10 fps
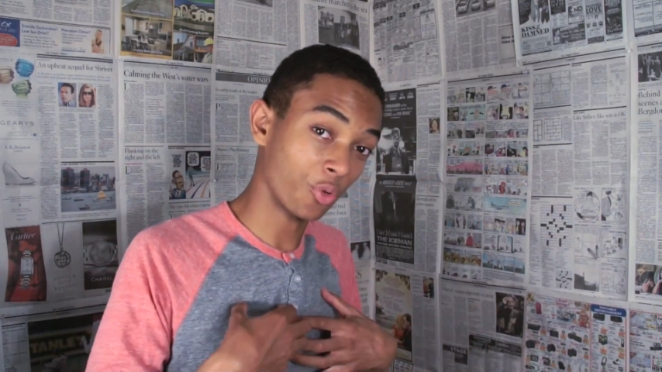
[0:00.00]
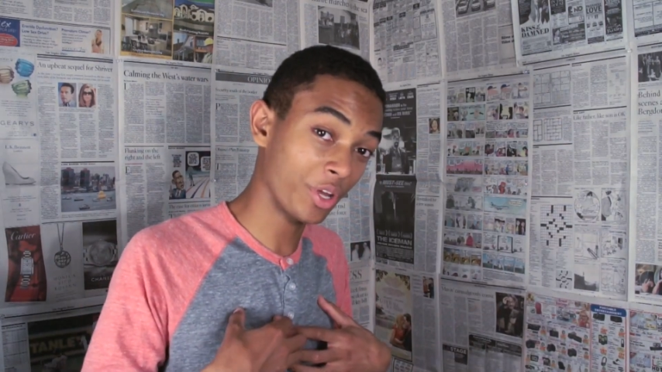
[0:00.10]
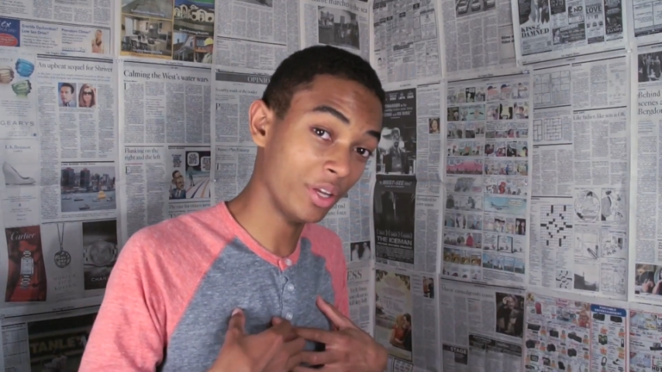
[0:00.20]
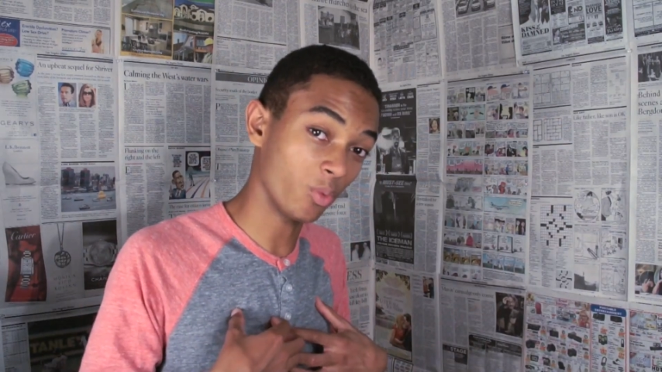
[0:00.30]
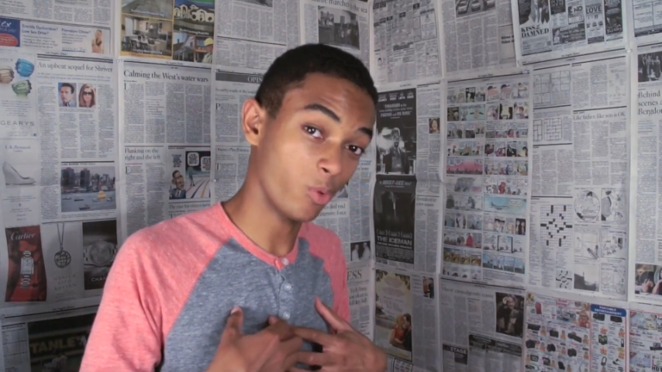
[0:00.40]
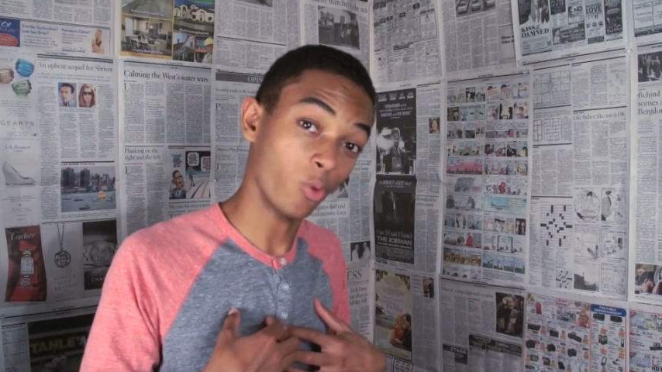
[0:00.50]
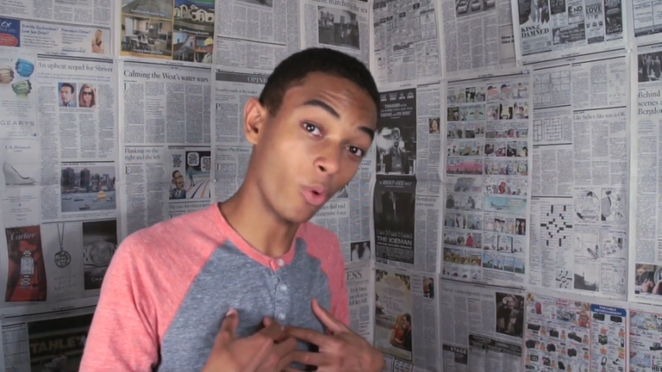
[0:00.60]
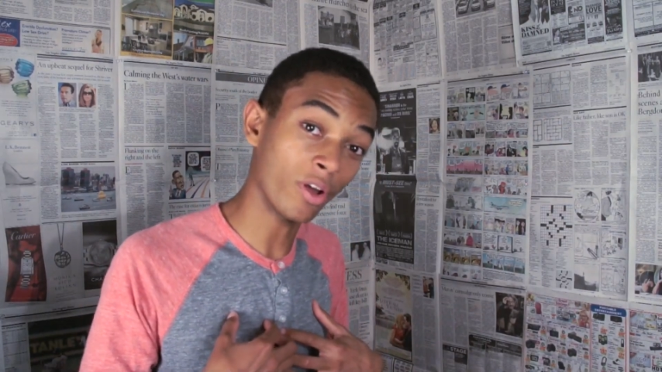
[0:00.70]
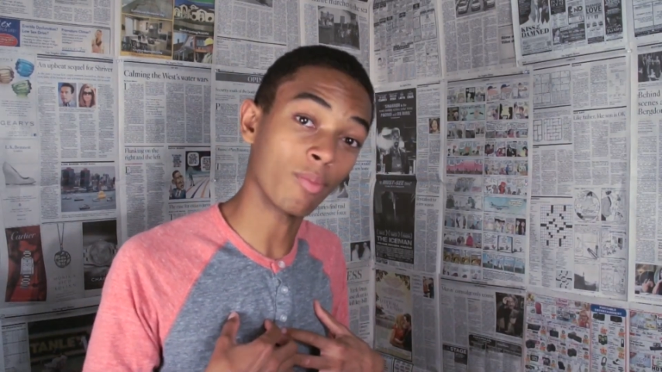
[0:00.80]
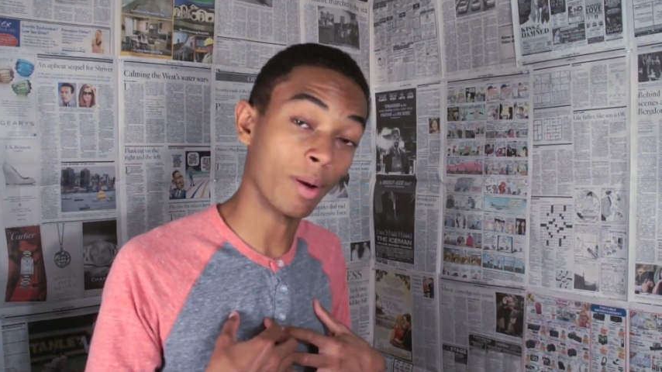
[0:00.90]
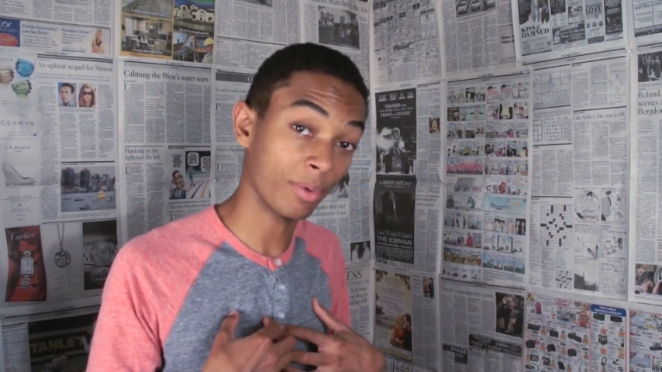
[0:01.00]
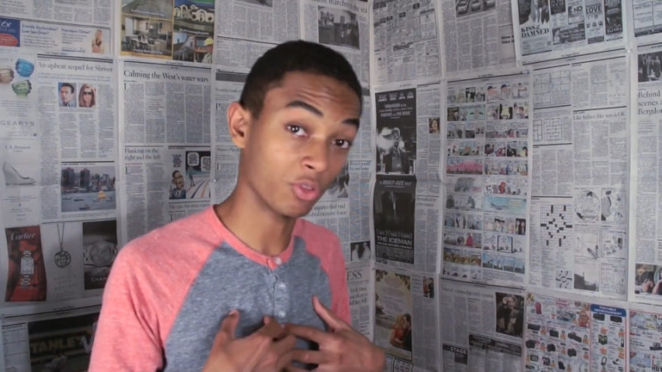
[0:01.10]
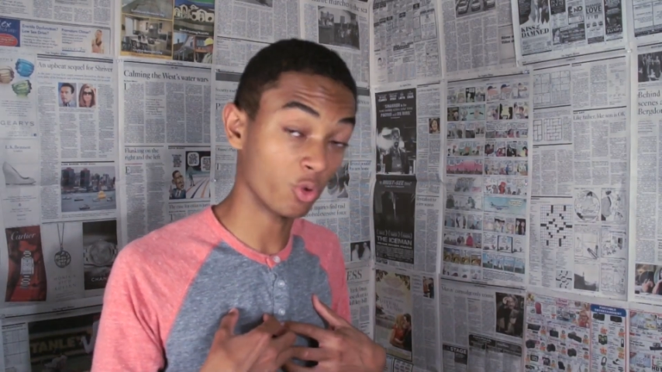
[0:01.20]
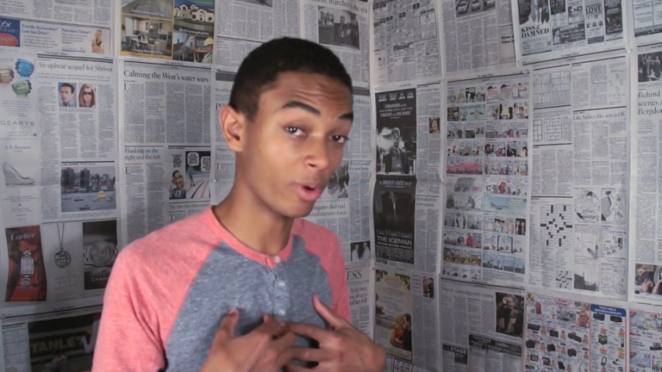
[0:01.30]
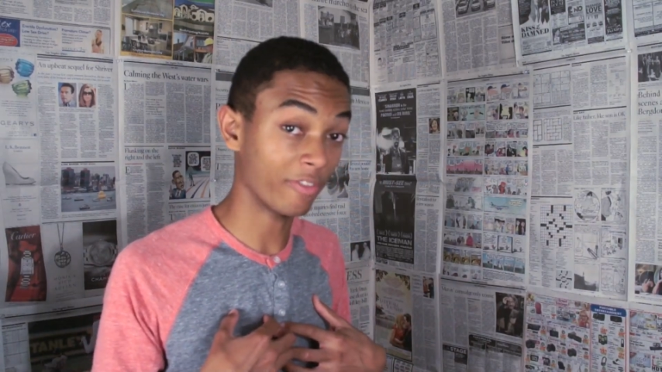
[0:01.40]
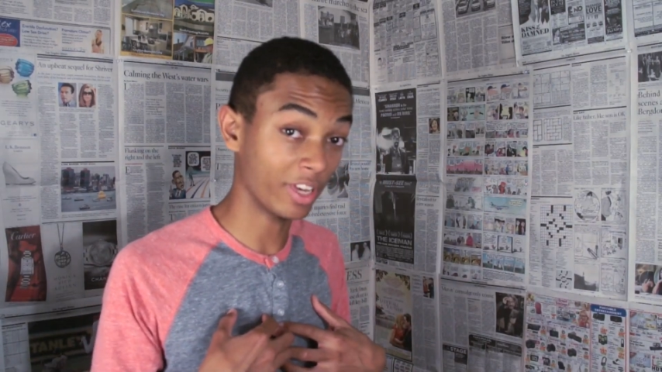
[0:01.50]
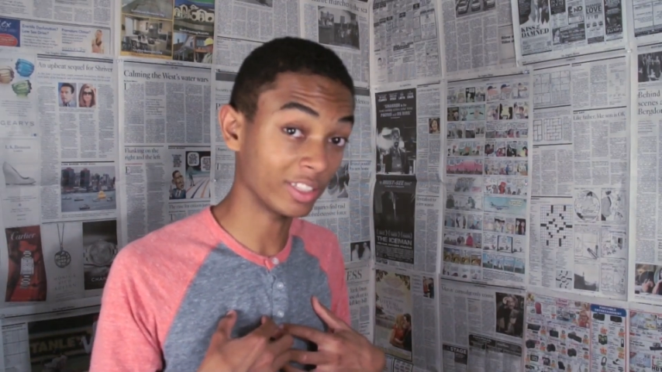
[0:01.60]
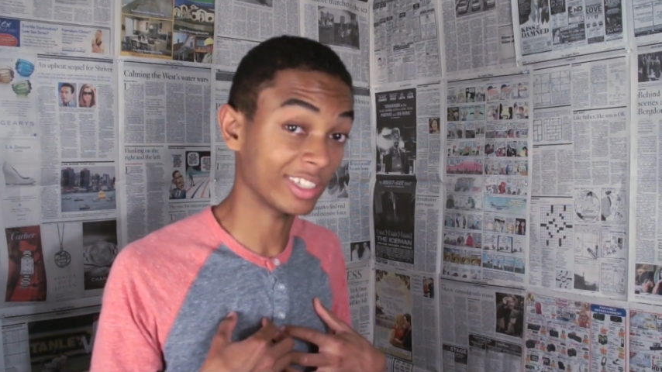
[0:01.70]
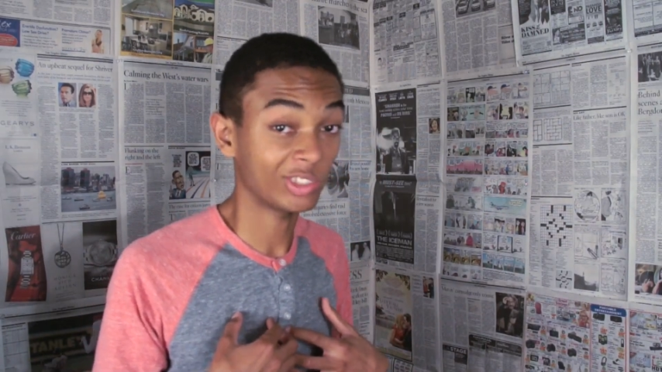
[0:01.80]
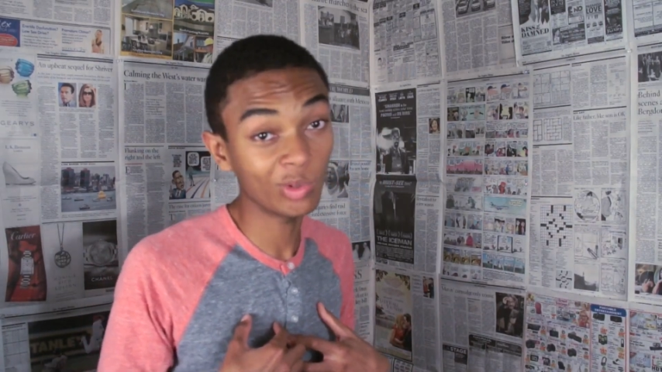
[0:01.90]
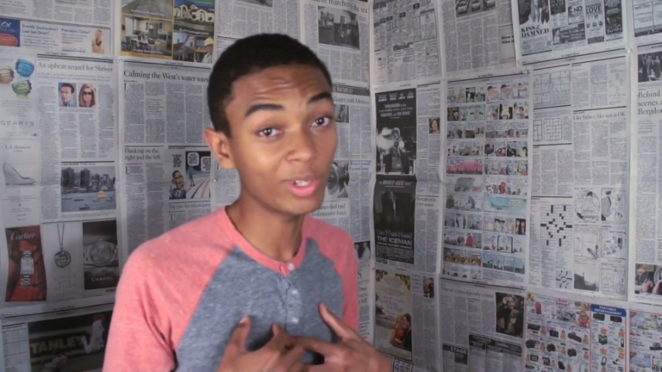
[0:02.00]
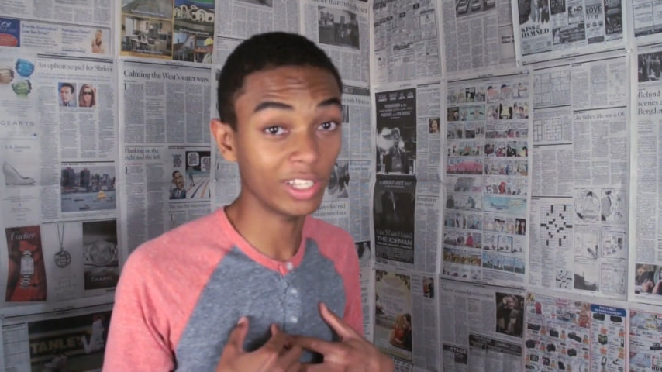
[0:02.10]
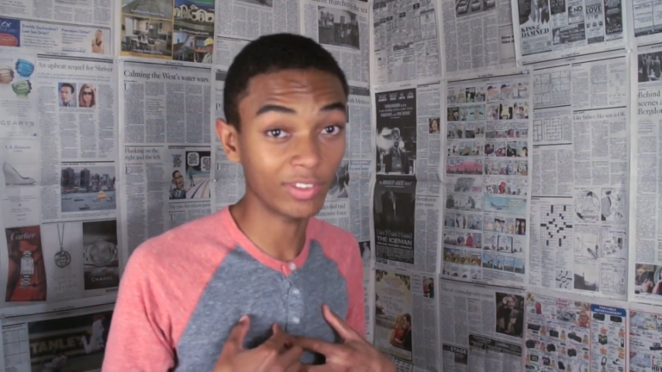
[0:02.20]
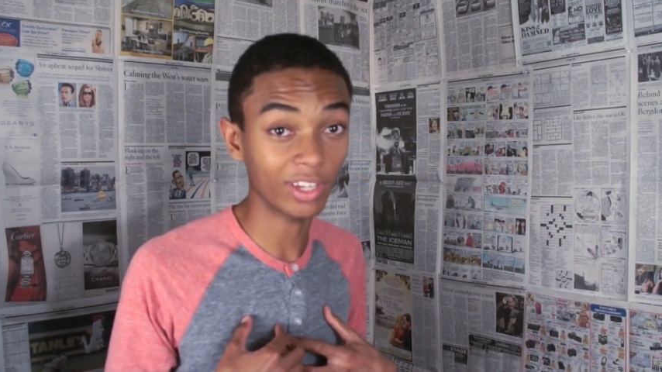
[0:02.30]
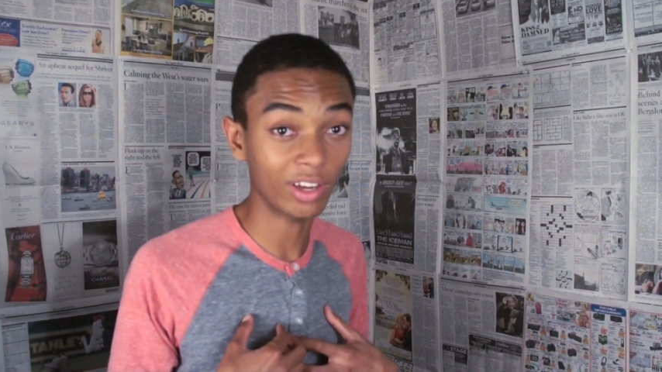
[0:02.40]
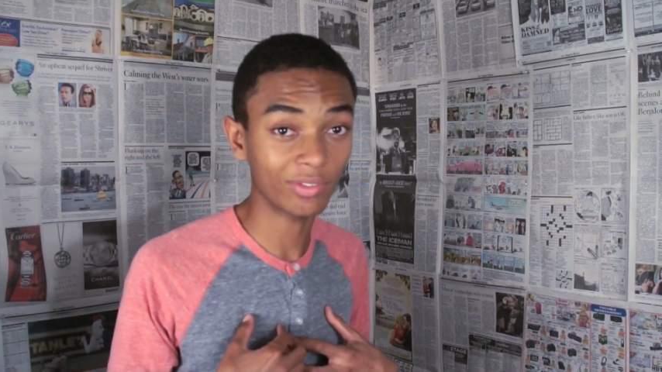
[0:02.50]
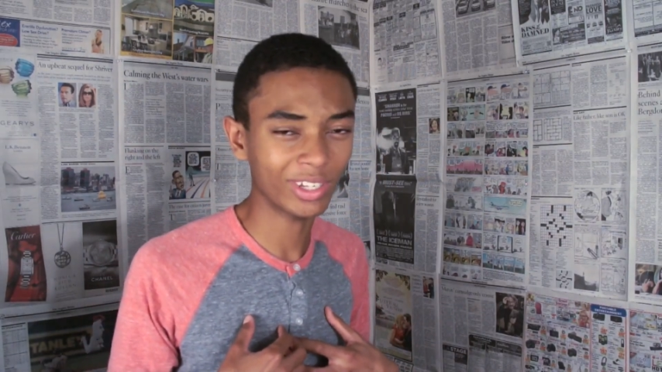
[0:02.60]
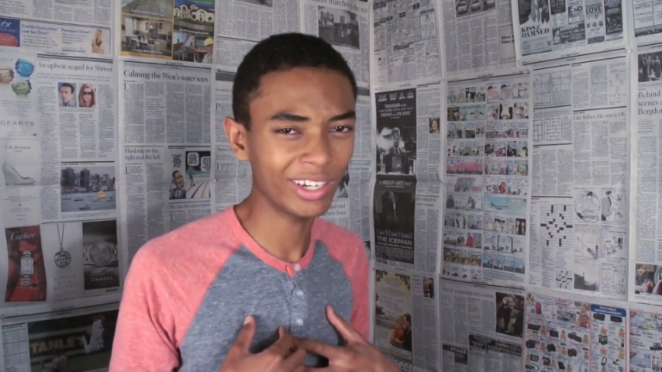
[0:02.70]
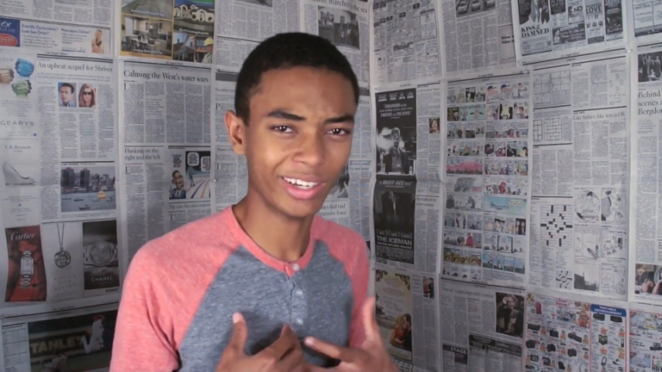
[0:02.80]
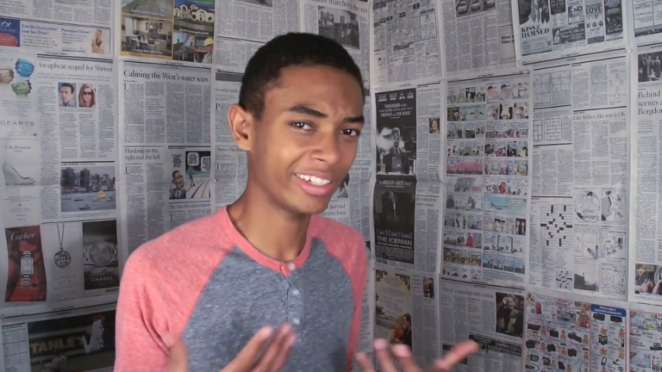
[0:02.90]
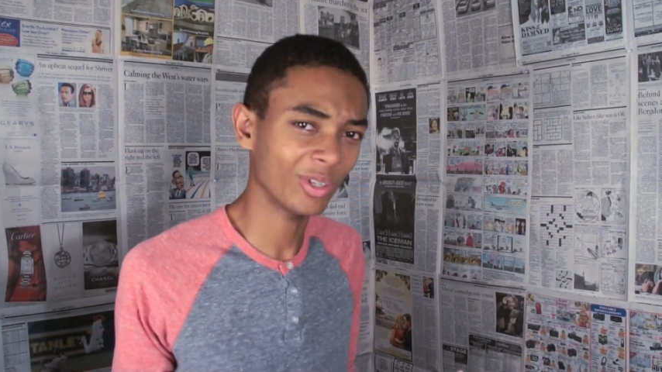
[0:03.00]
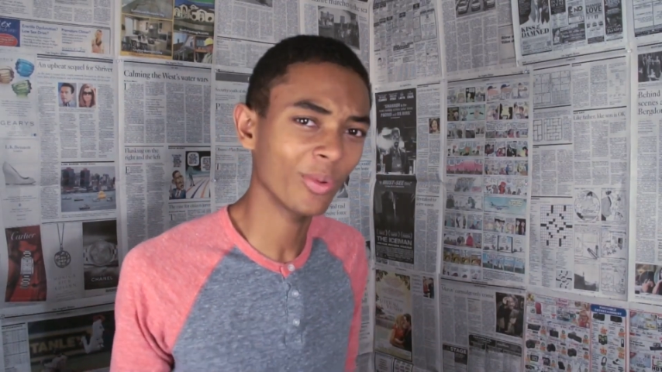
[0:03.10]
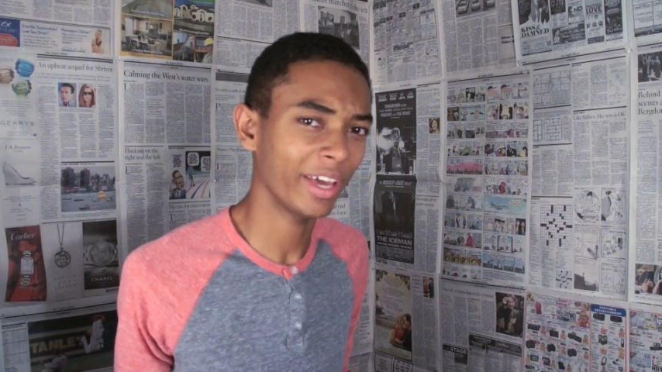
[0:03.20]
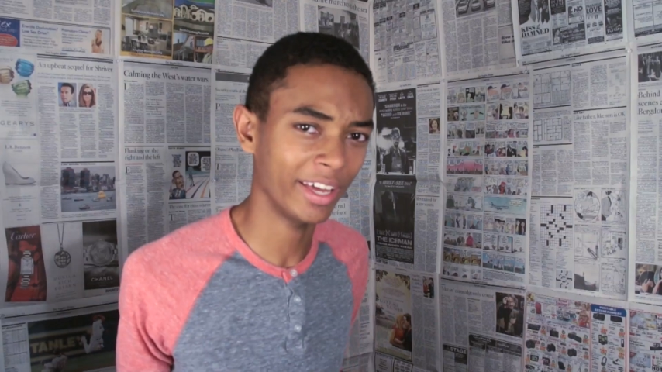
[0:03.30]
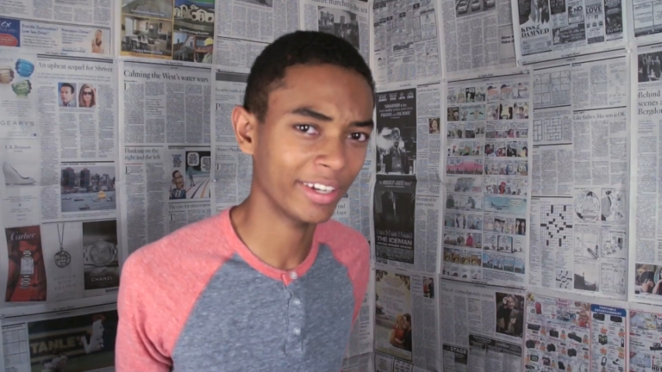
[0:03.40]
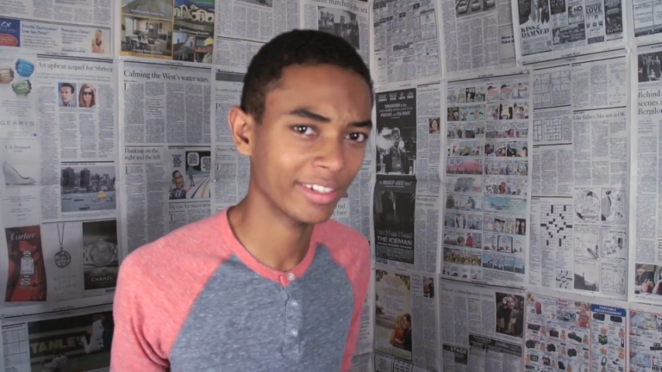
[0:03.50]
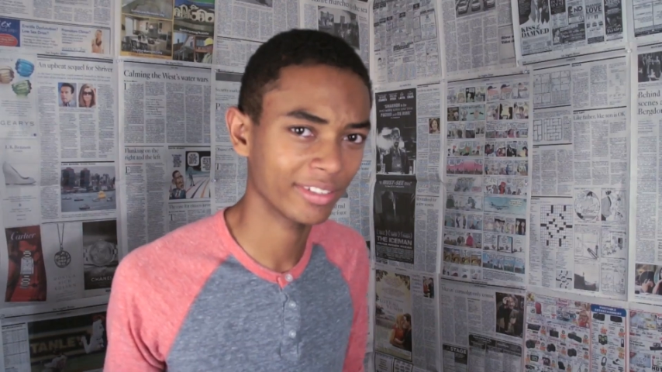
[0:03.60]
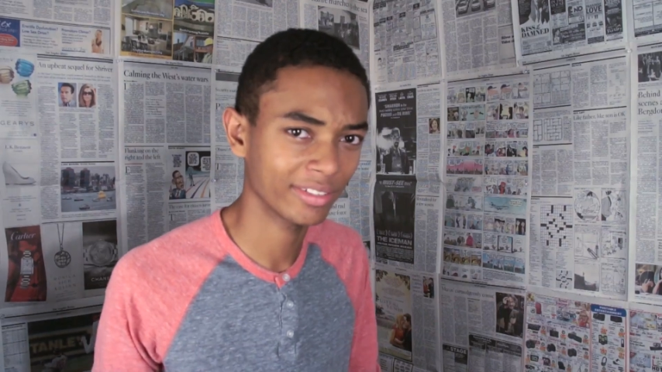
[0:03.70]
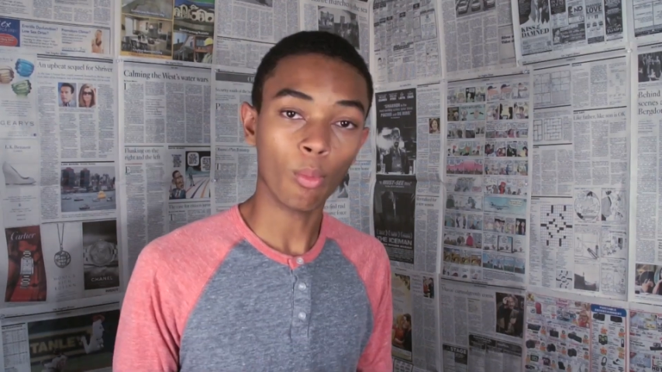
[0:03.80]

cretin with oil pumping through my veins, I do believe in love, and I don't hate it.